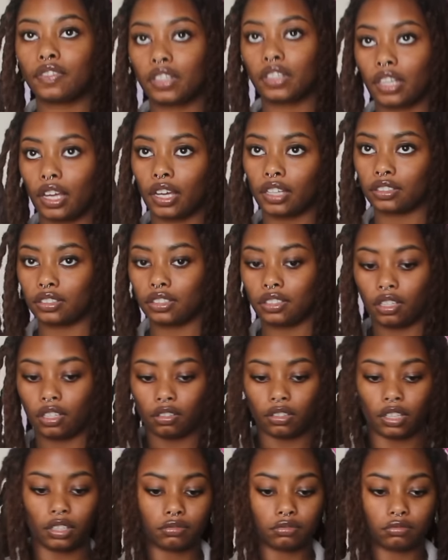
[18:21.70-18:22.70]
and like, you know,
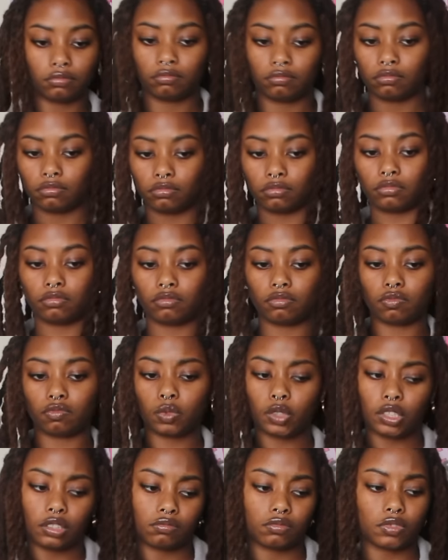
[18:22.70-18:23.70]
like
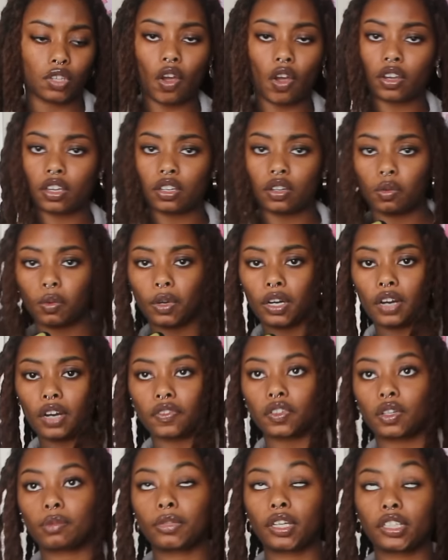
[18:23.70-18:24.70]
we're talking or
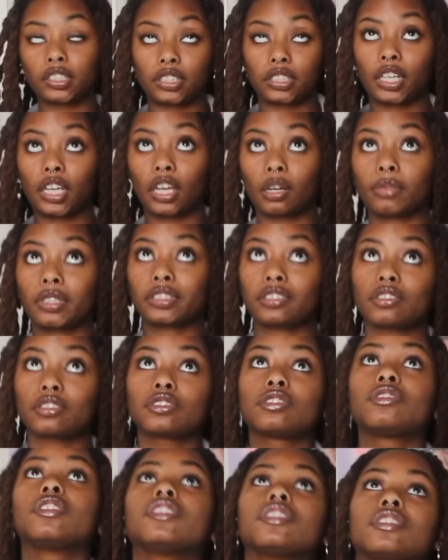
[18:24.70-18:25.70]
whatever, I'm like, damn, like there's
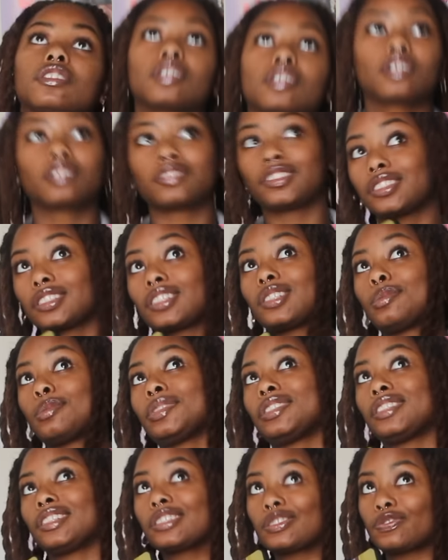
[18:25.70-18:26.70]
no other girl that's going to
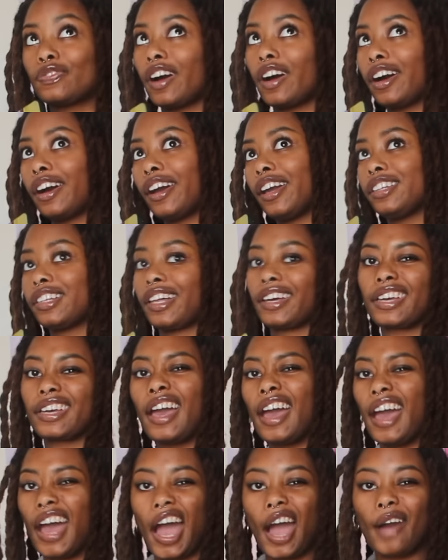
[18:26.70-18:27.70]
be this fine. Like
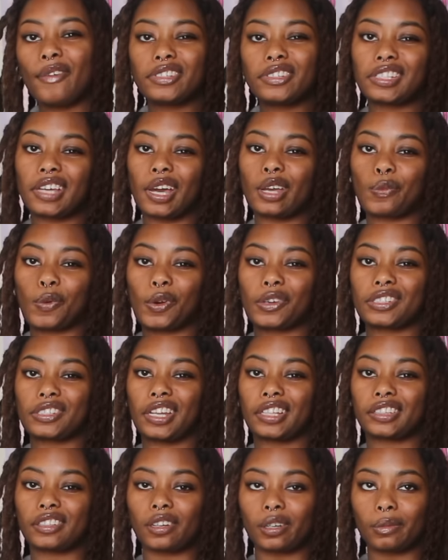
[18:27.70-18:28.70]
I was the kind of person
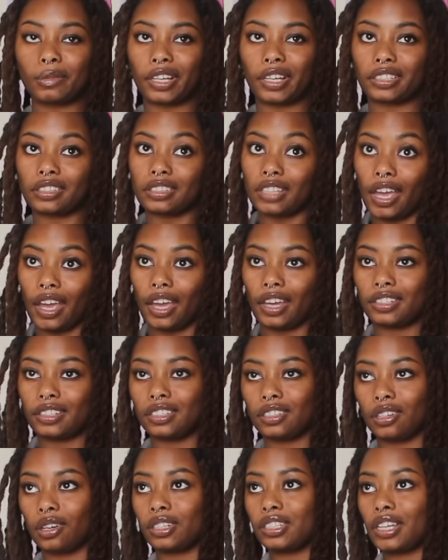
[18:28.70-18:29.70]
that thought of like that,
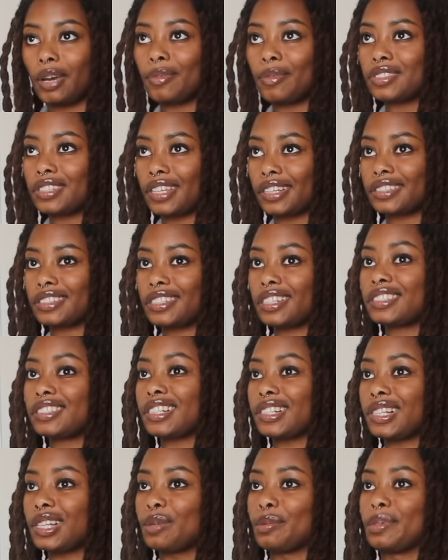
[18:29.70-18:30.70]
you know, and that was like such a
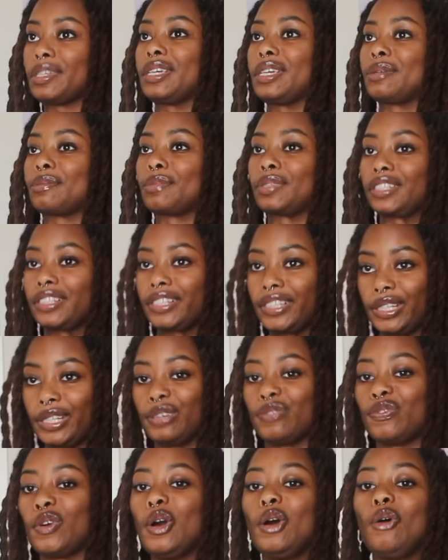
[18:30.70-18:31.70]
limiting
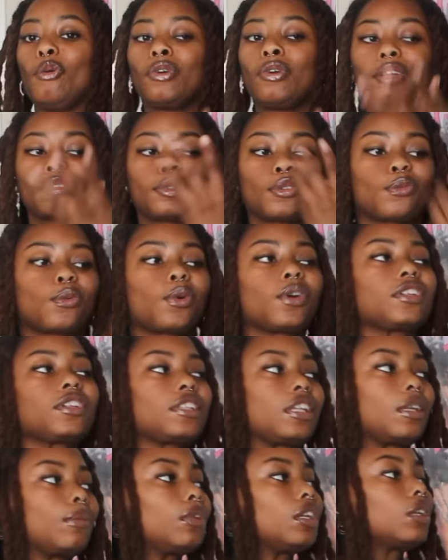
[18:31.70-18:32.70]
belief. One of the worst
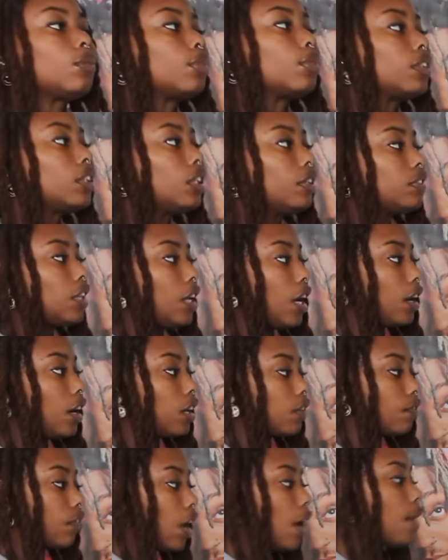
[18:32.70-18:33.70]
limiting beliefs that I could
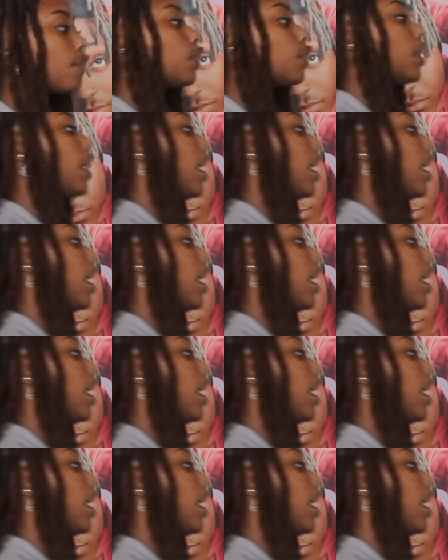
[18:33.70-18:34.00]
have ever